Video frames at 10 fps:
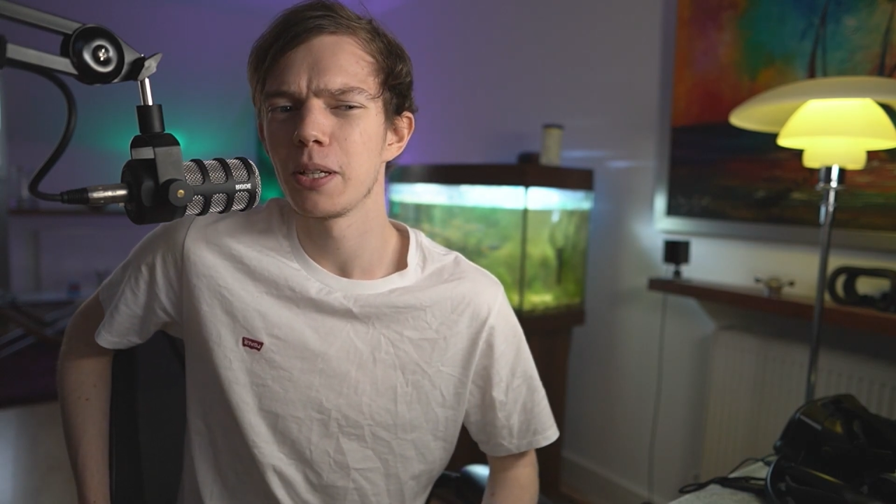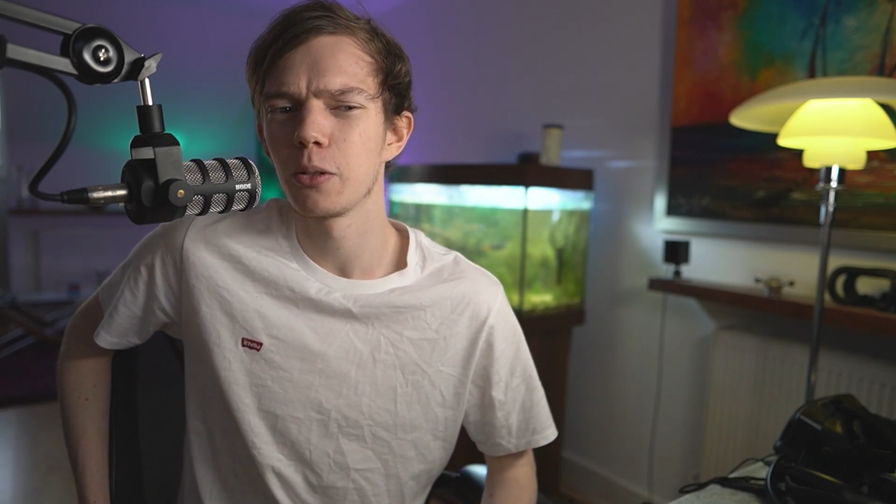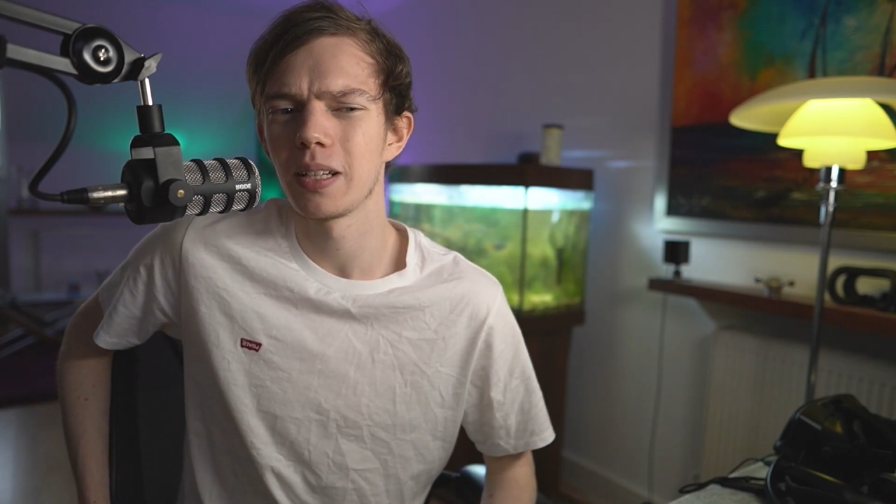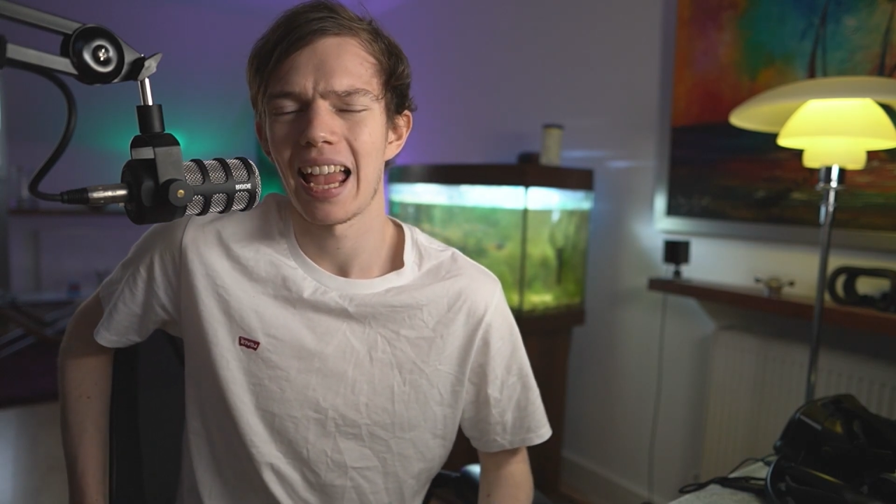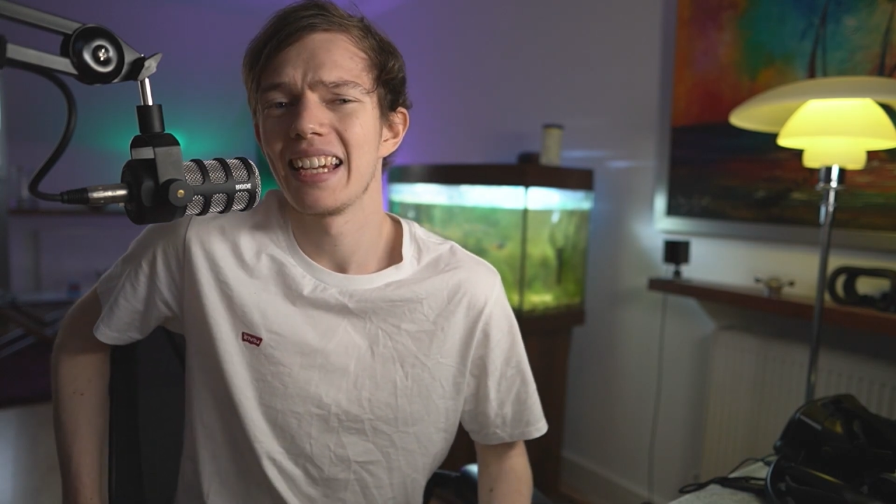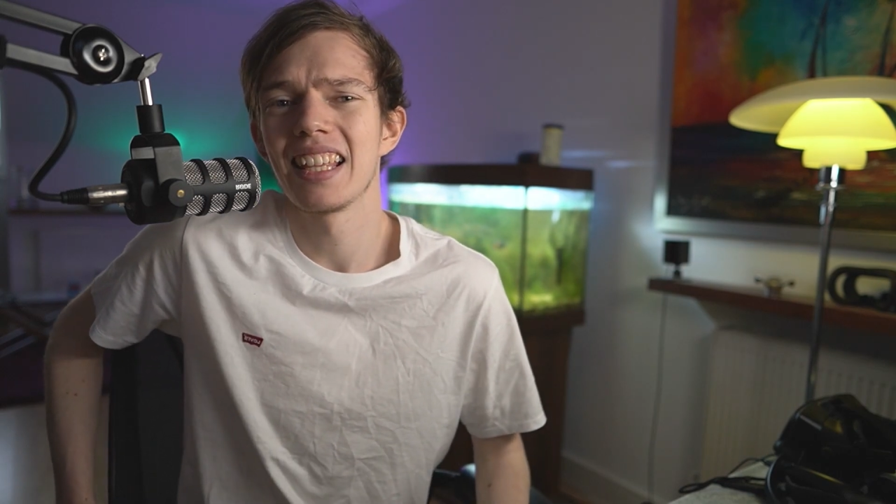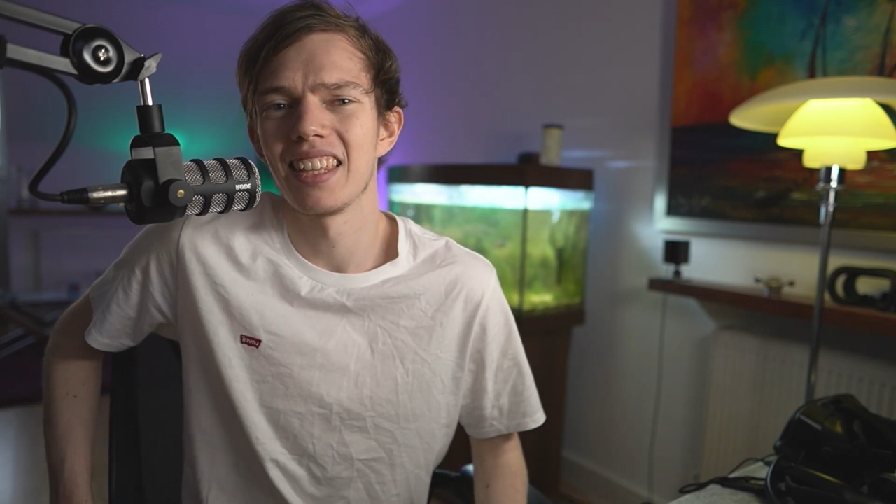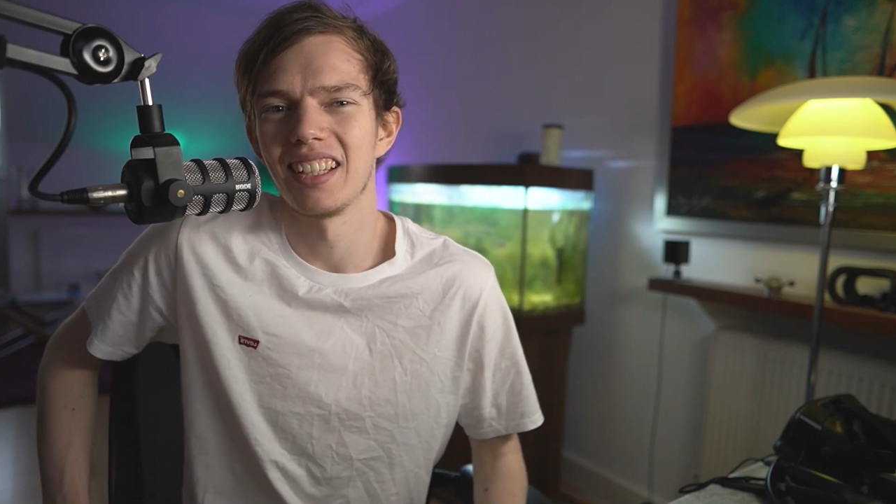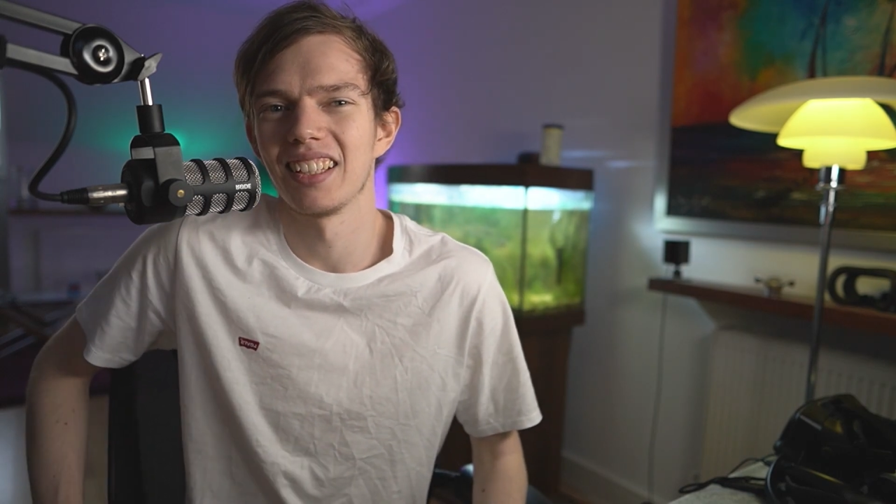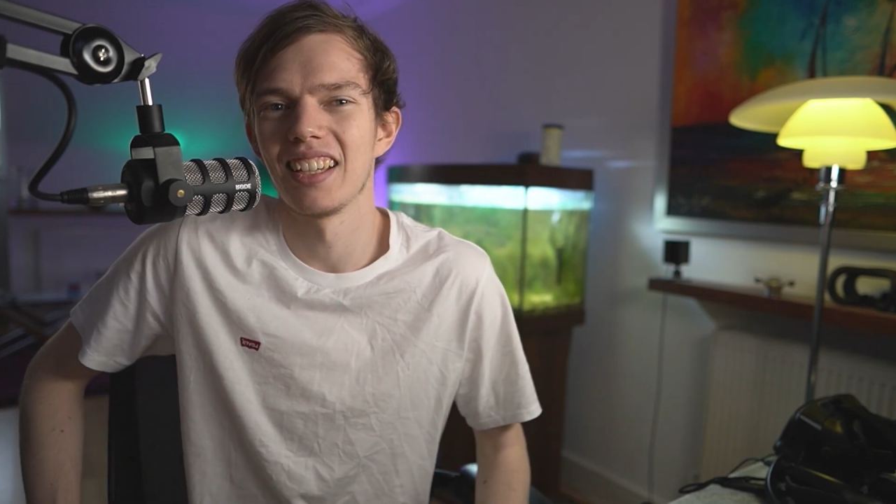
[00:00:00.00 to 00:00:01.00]
doing
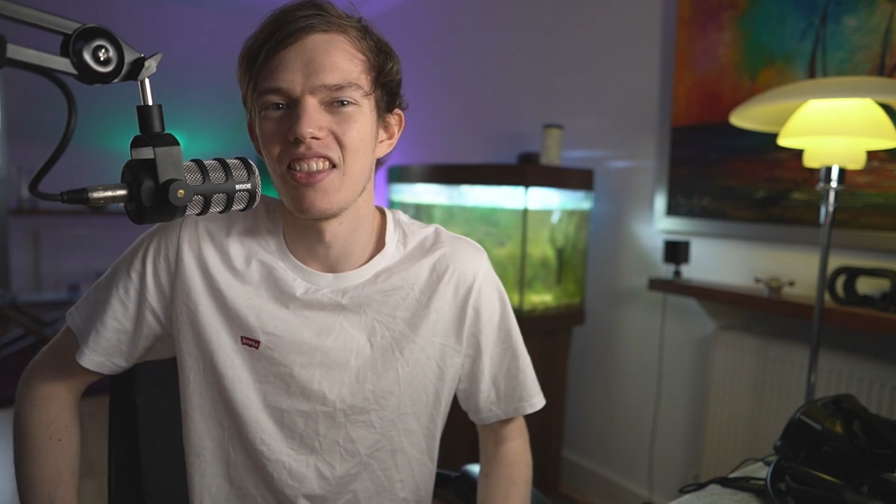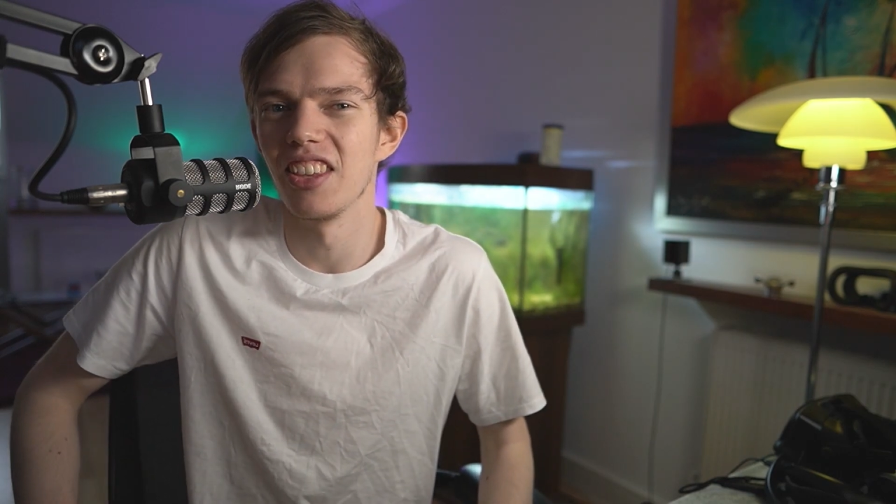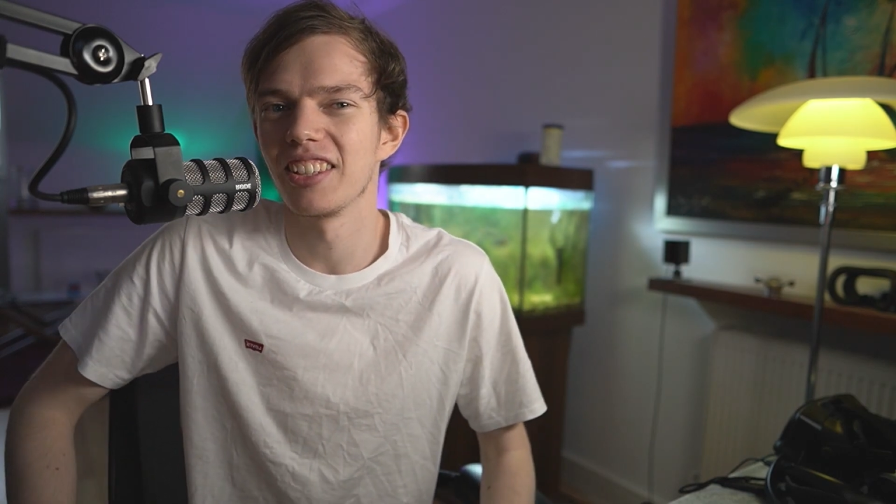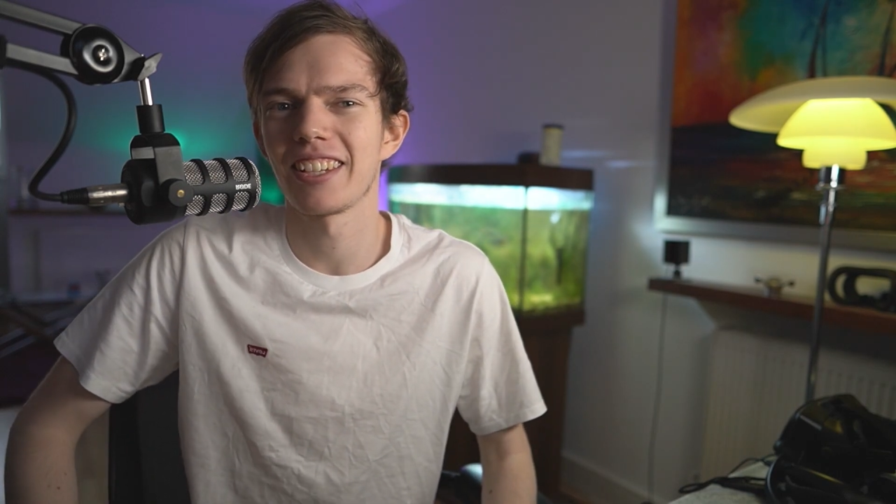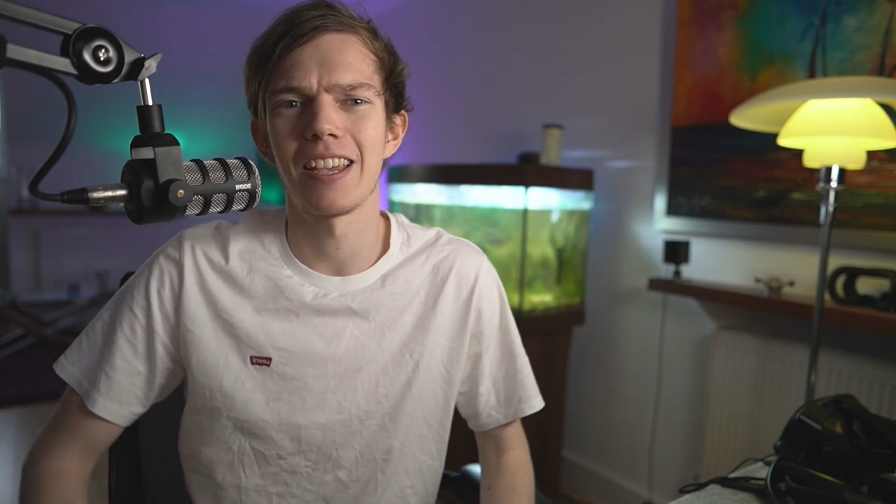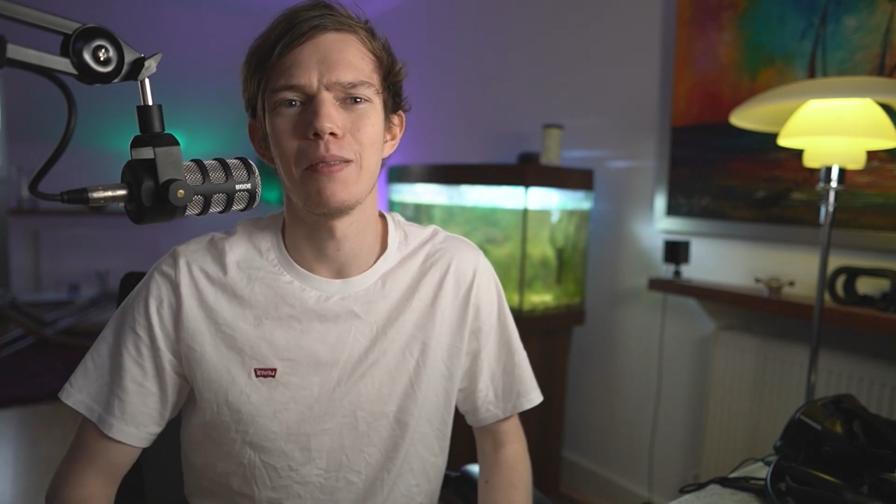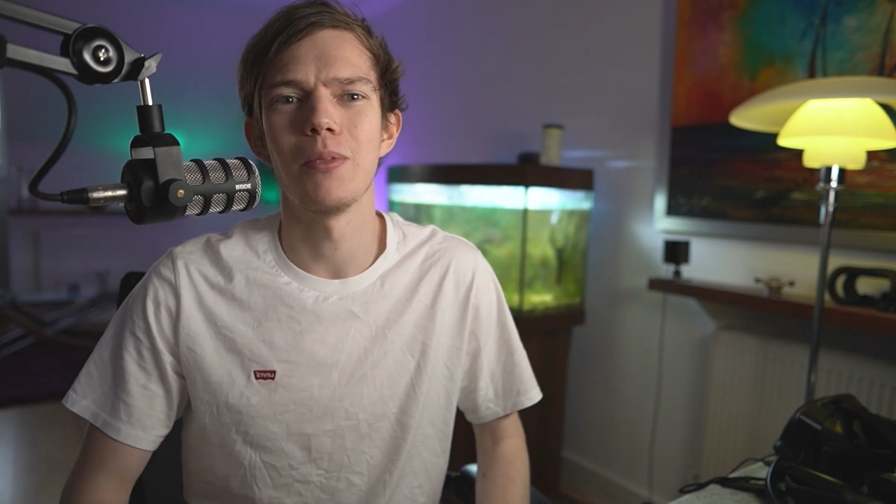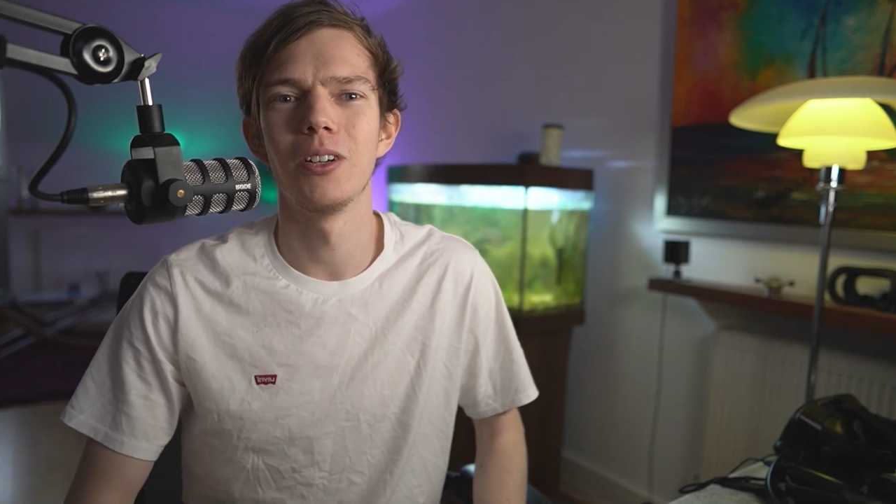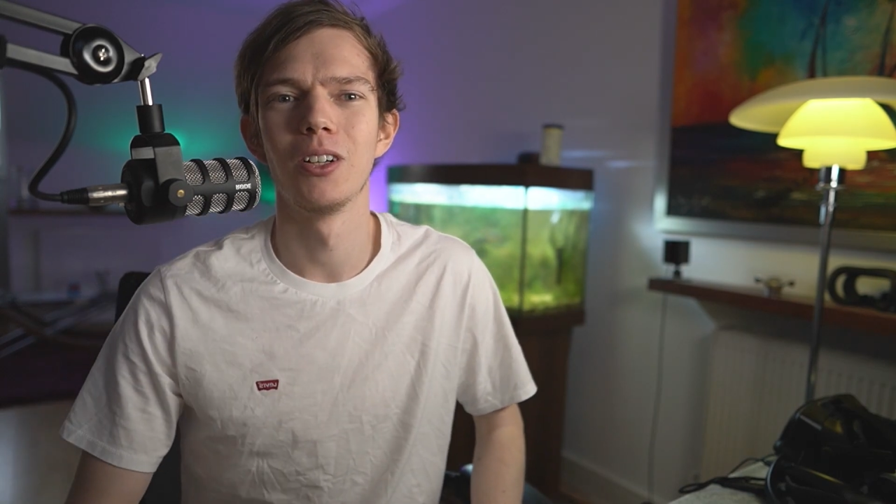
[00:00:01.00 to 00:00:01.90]
anything in this game?